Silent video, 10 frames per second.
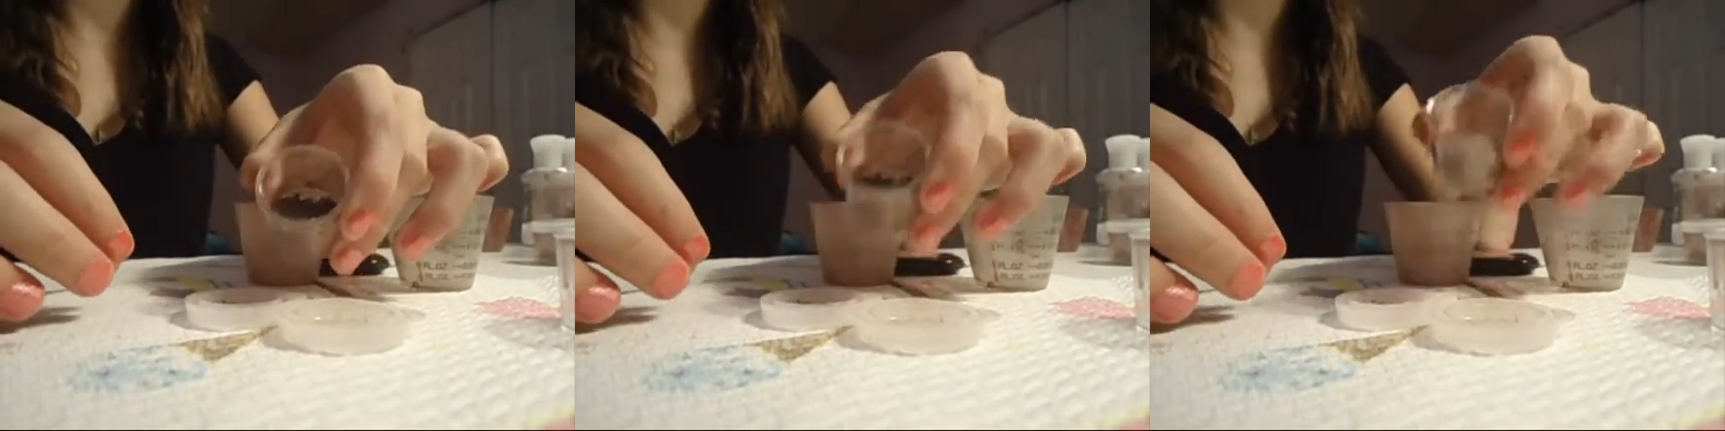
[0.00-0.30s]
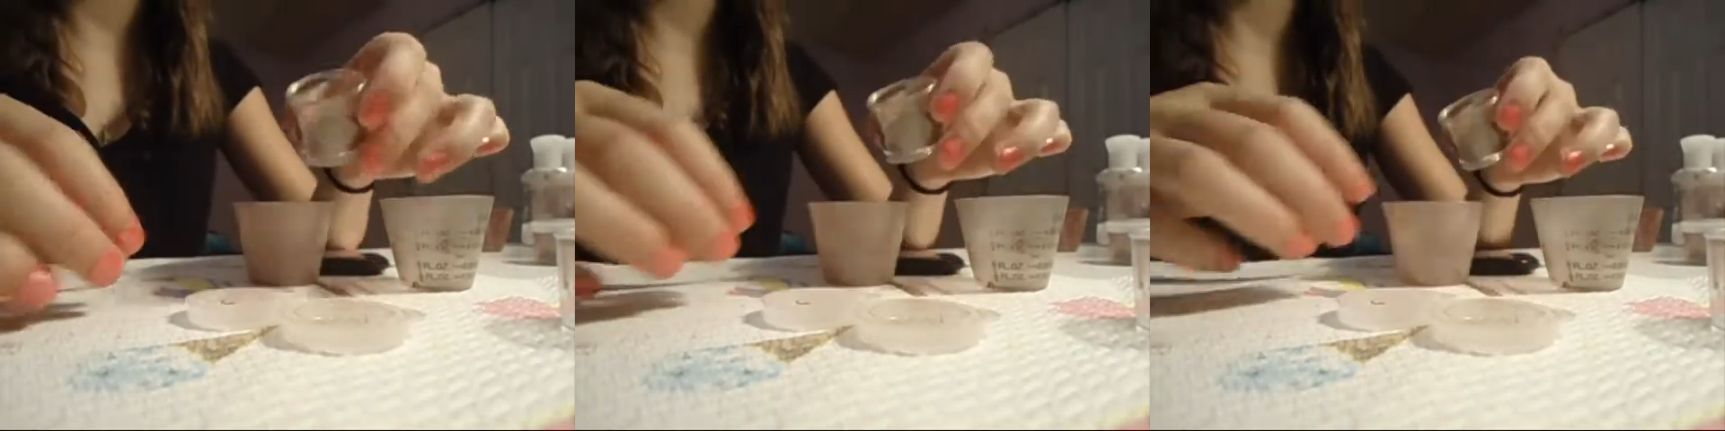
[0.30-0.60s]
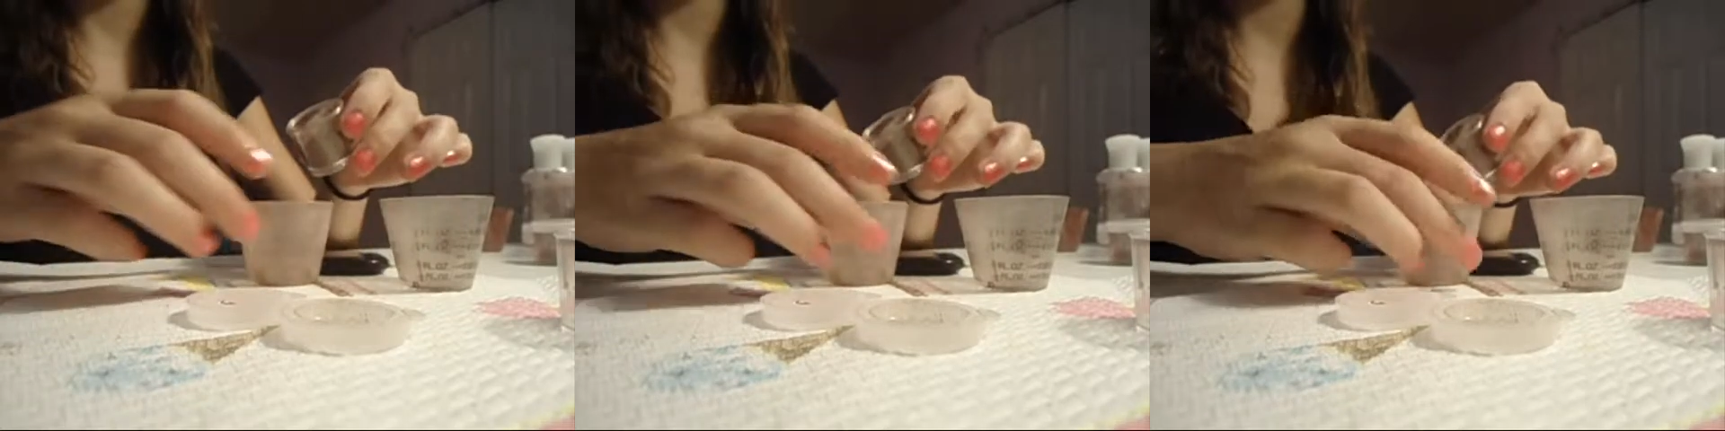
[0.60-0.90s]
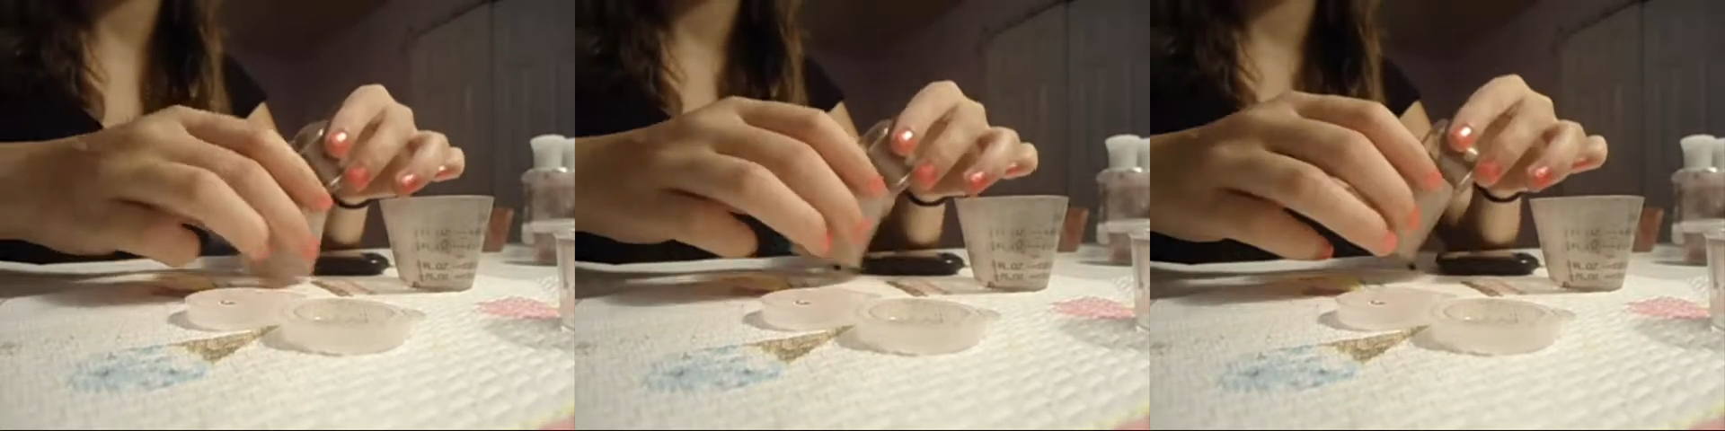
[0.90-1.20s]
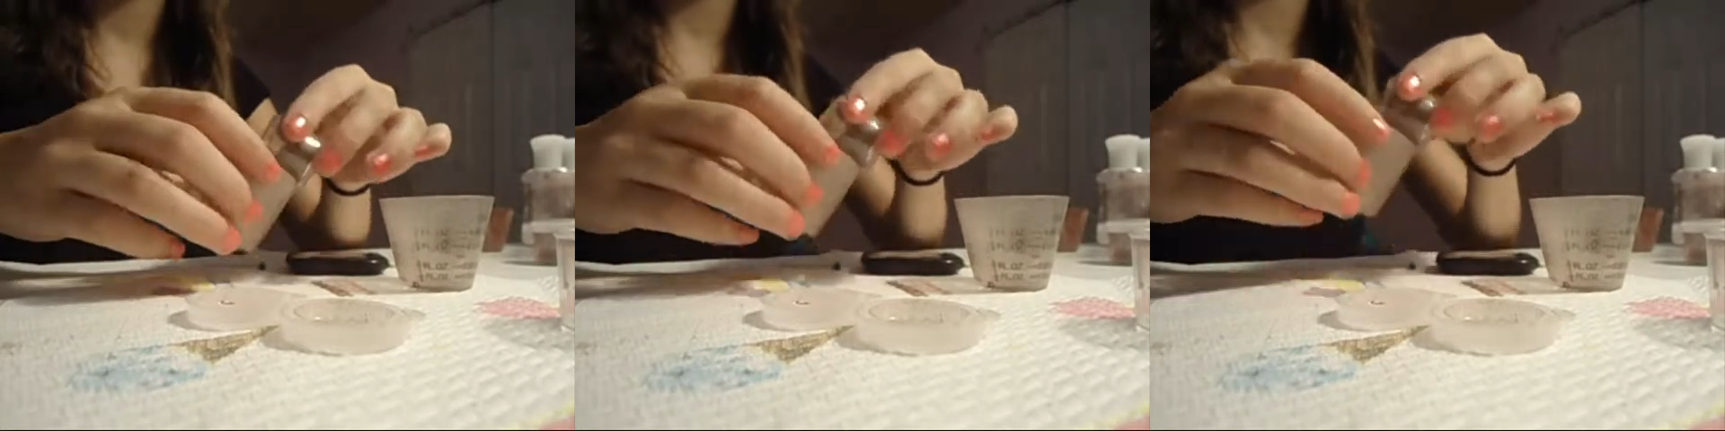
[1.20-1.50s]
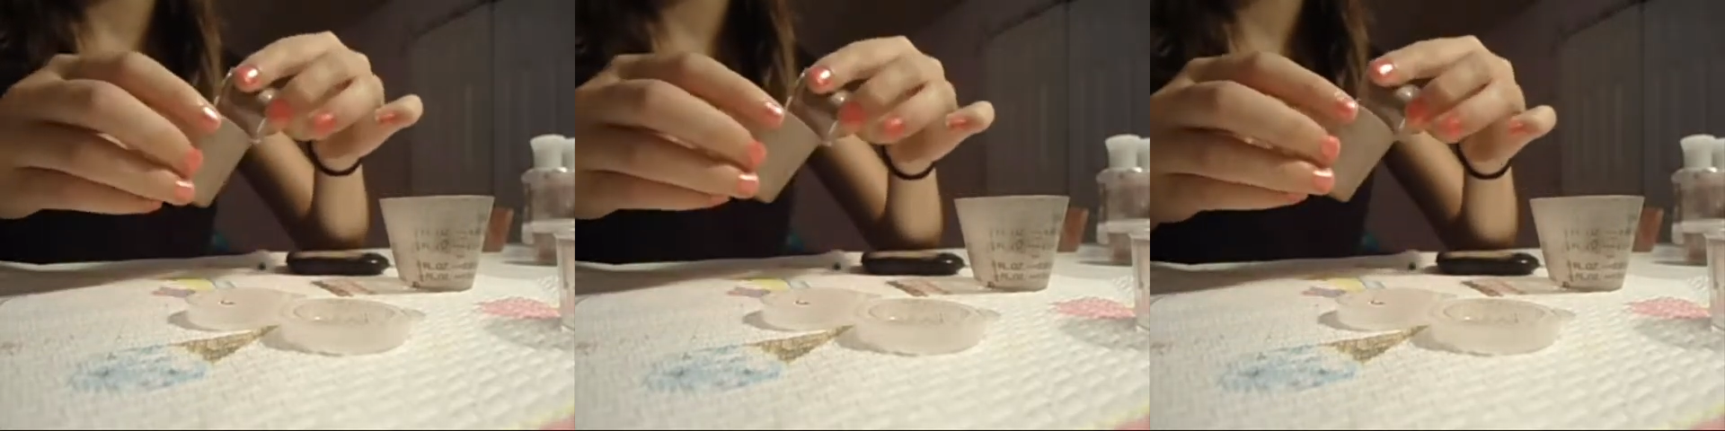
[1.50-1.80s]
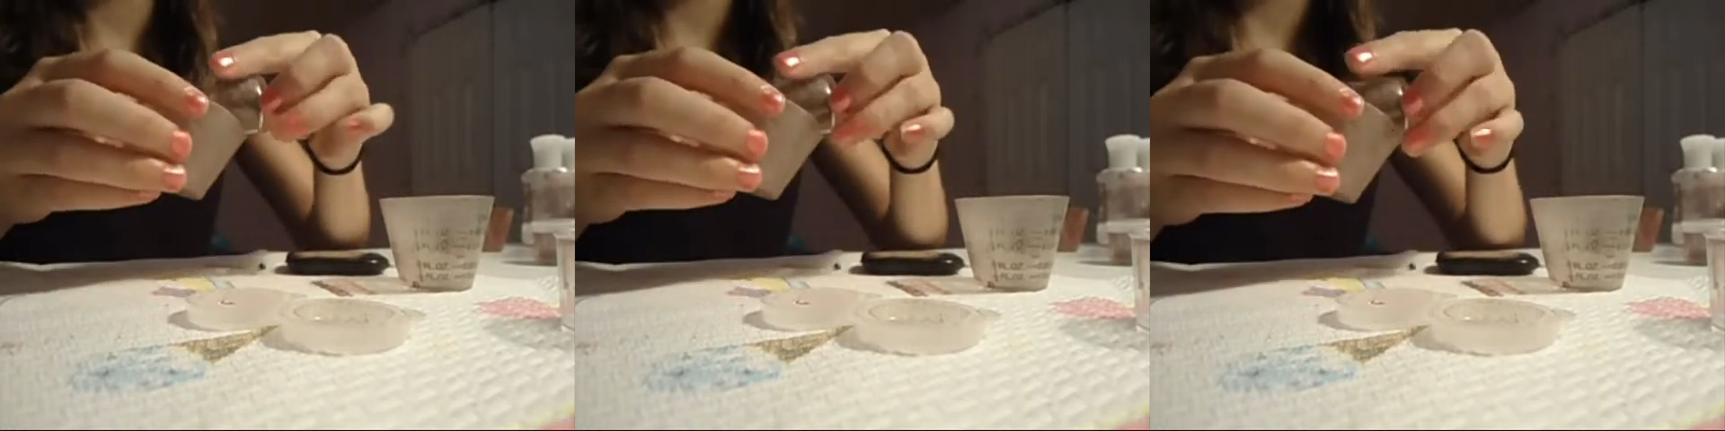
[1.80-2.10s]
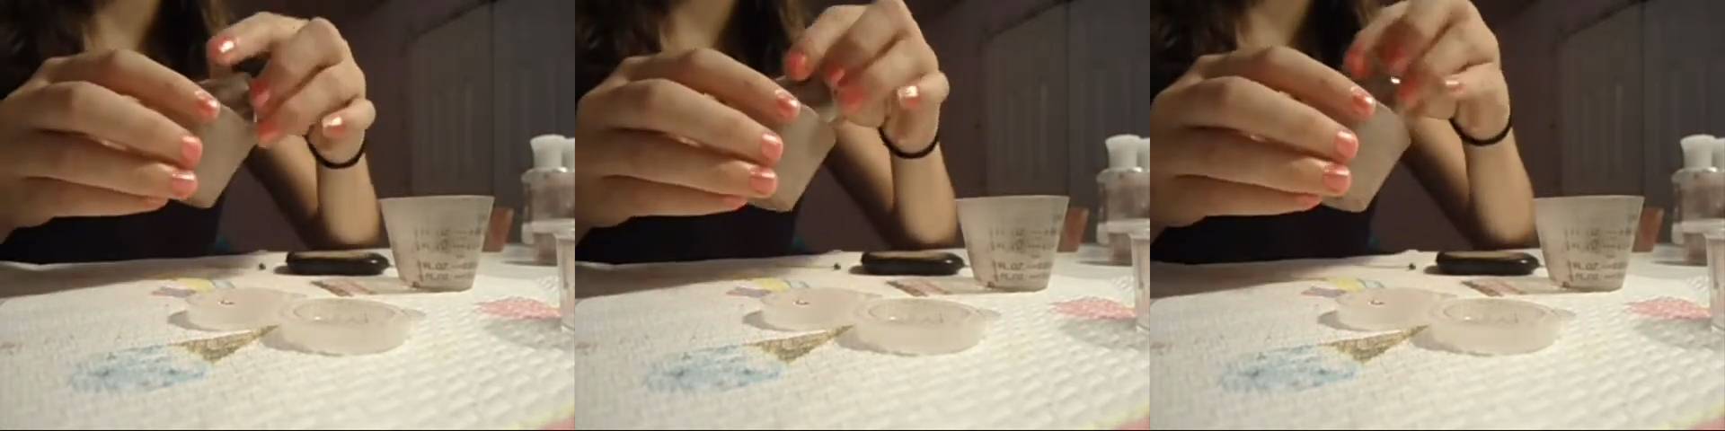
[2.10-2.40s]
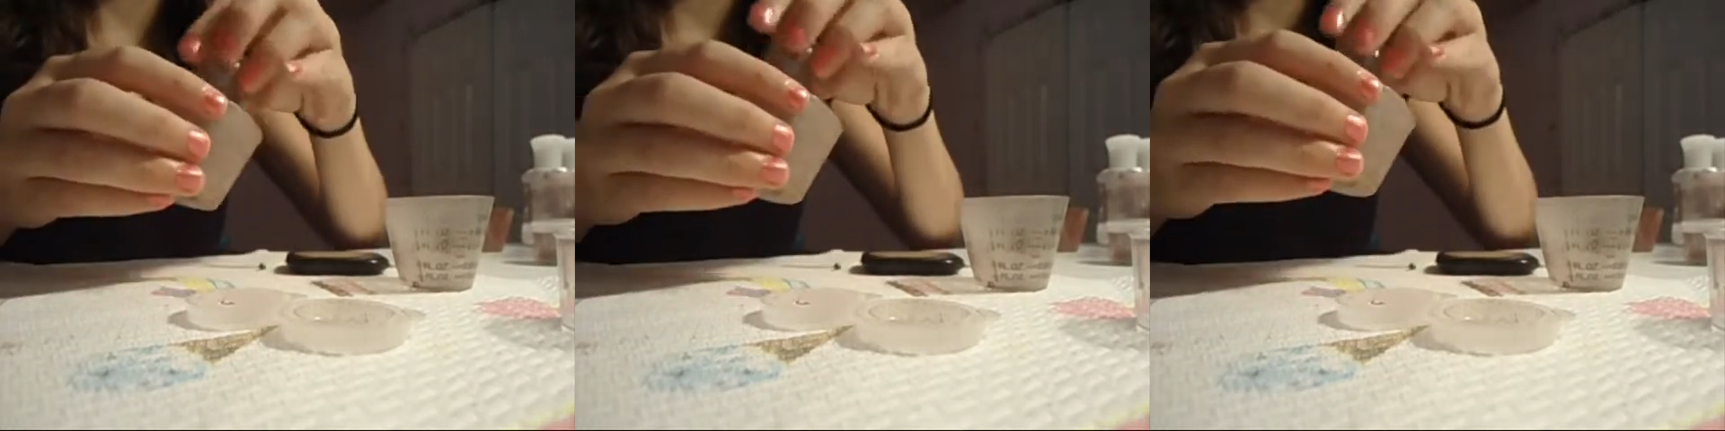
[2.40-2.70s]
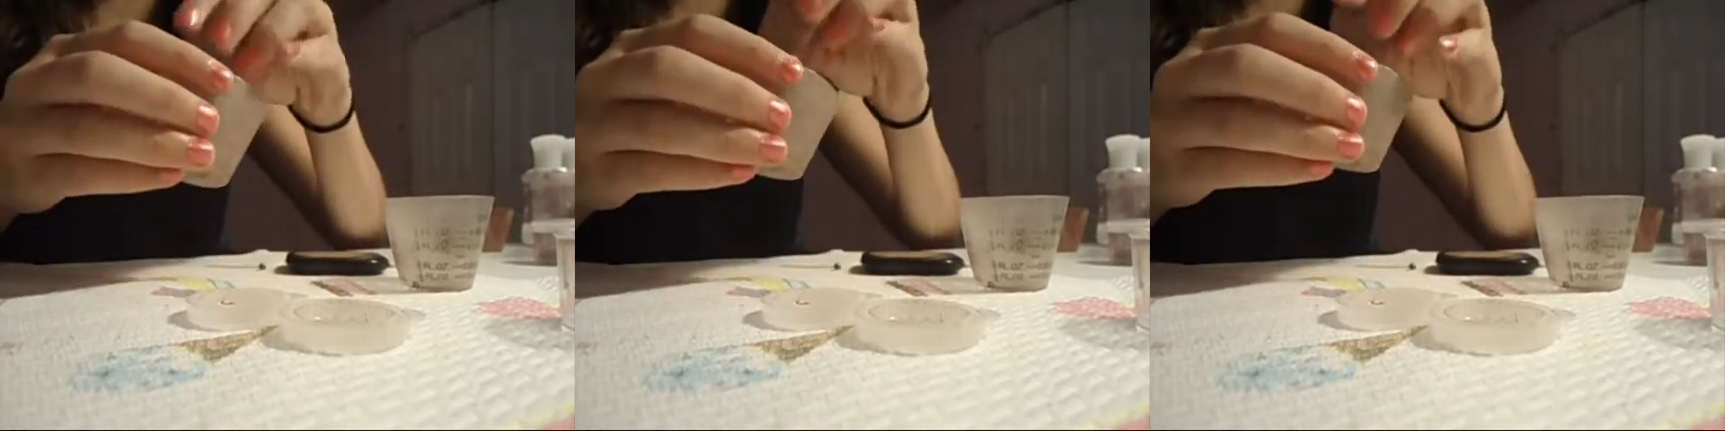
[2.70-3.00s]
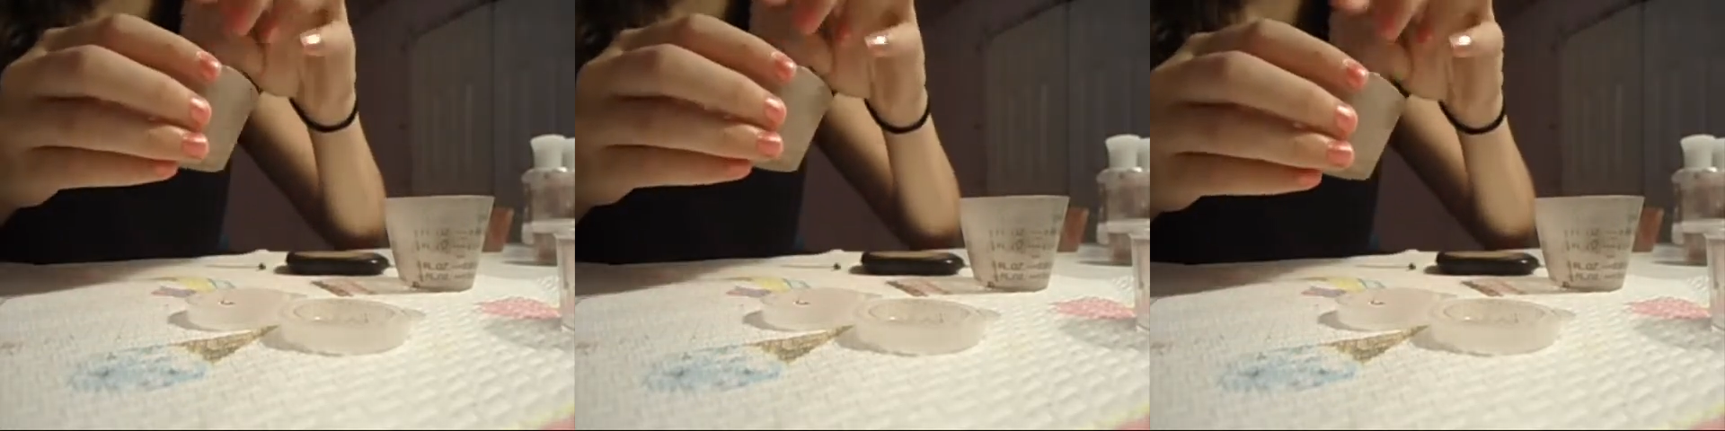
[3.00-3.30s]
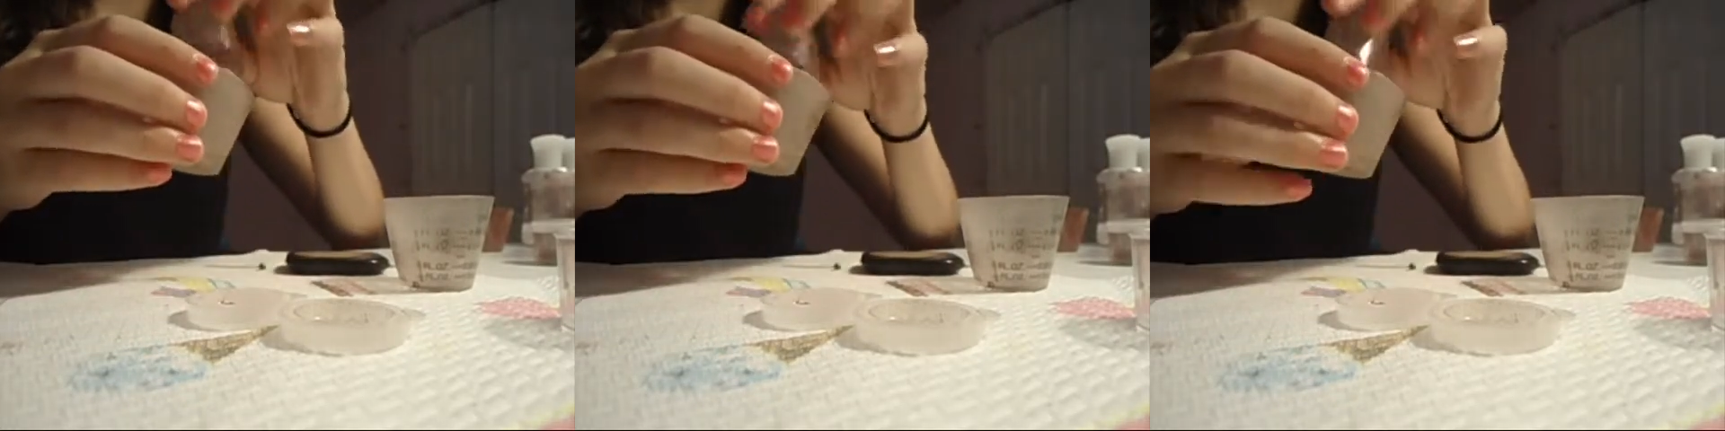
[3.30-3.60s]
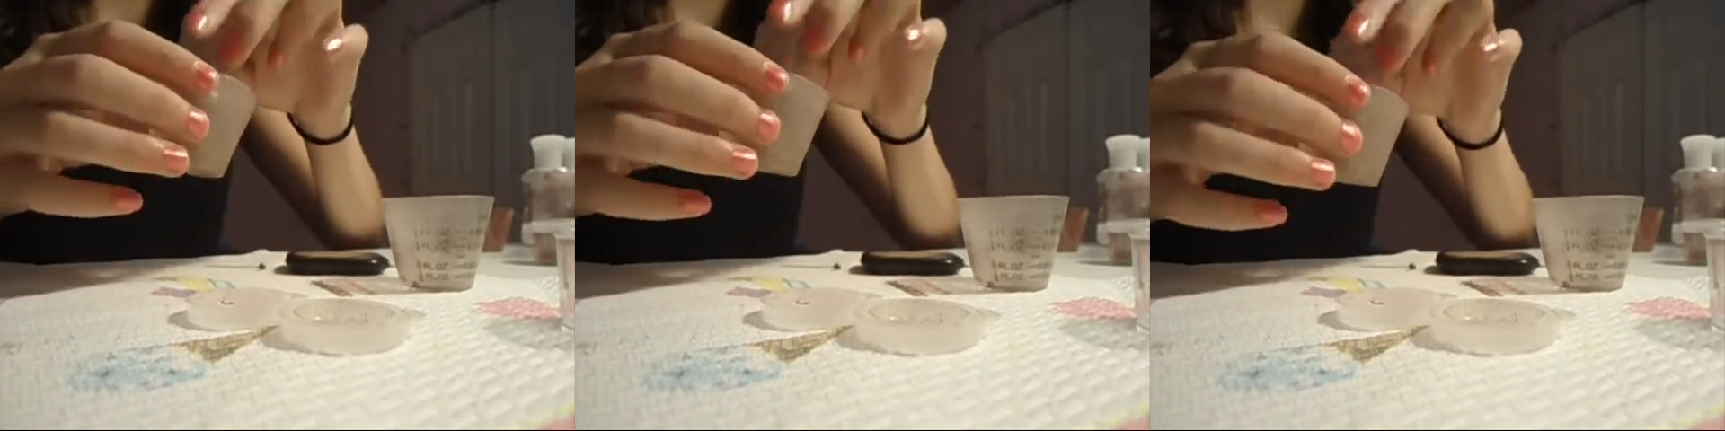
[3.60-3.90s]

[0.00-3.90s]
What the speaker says: No face is visible, so there are no lips to read.